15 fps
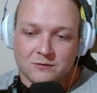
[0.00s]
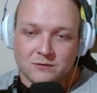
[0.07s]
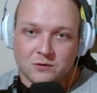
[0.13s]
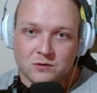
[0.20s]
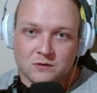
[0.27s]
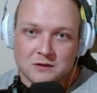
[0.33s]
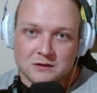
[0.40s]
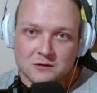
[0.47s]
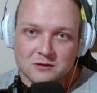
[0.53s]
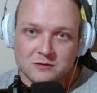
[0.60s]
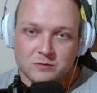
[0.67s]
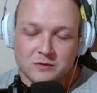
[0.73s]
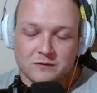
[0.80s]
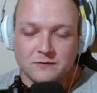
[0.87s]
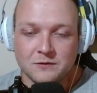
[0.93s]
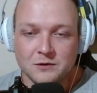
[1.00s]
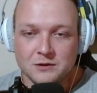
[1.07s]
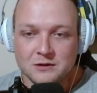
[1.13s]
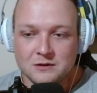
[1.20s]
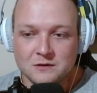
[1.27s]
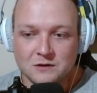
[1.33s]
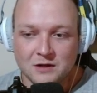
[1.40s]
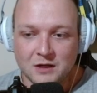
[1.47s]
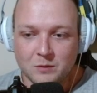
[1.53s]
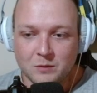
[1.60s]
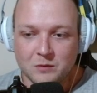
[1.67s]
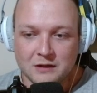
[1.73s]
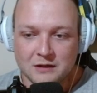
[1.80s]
full resource before you use your Hammer of the